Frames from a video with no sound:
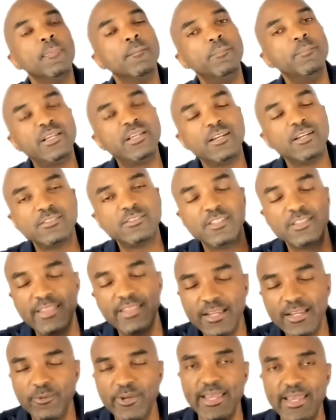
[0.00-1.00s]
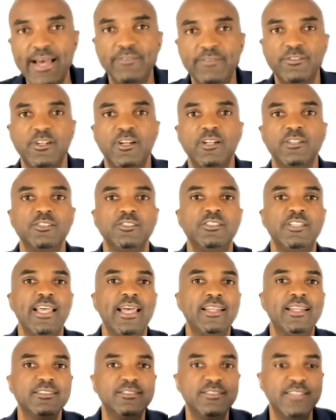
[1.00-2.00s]
Because the thing we have to
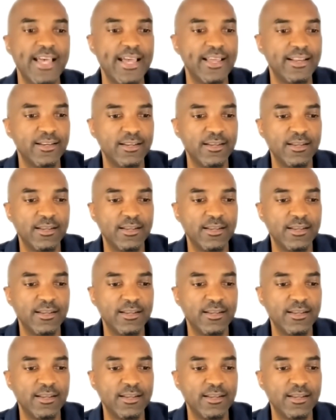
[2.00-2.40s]
understand is that